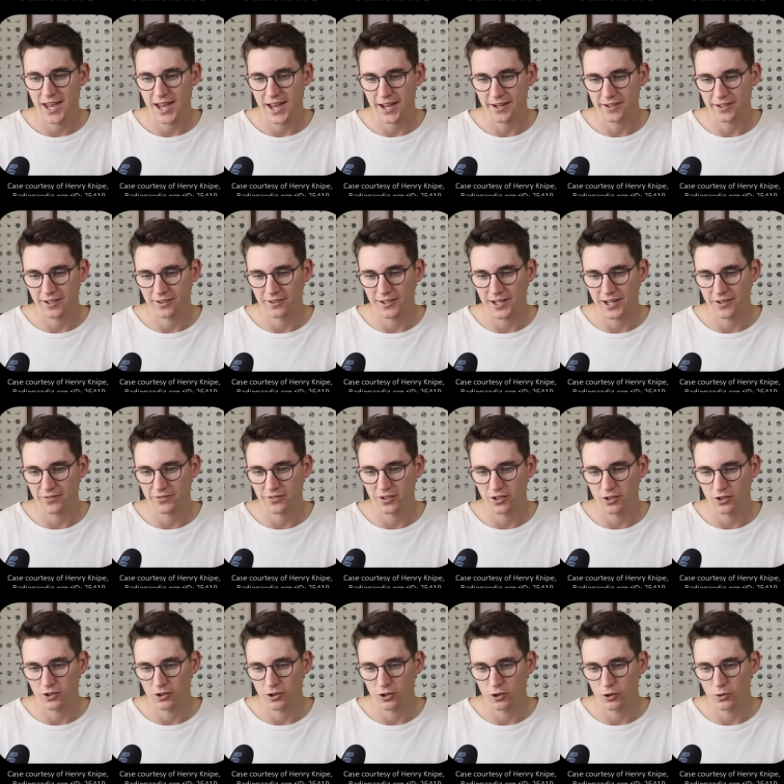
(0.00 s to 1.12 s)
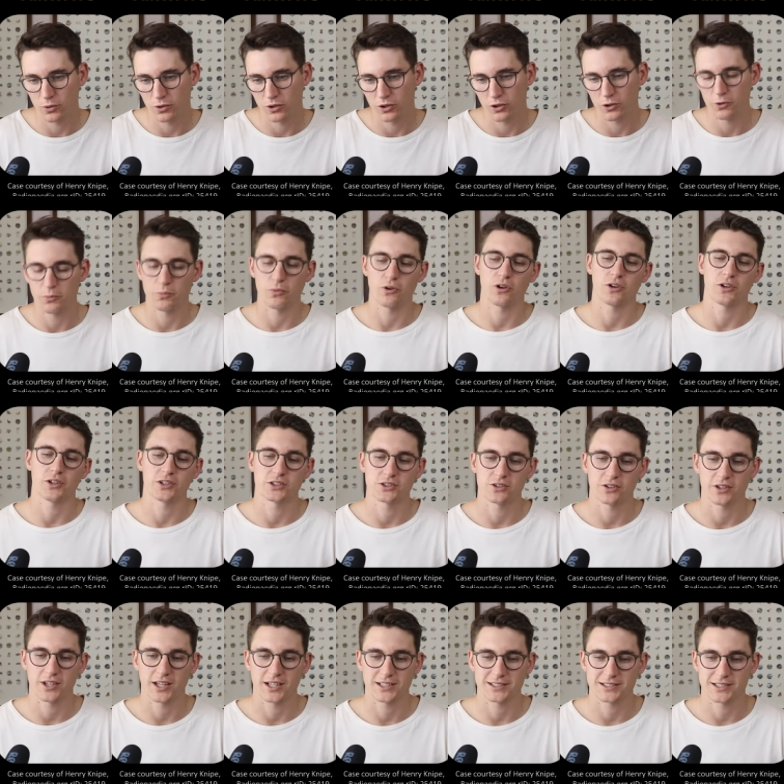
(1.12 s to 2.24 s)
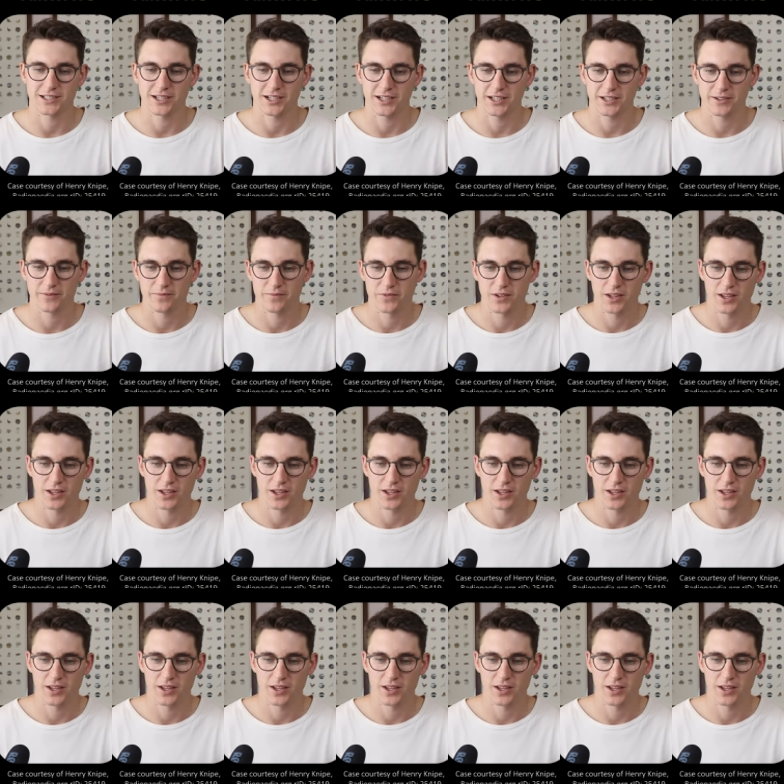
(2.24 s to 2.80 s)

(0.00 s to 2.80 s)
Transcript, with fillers: and our left lower lobe bronchus on that side.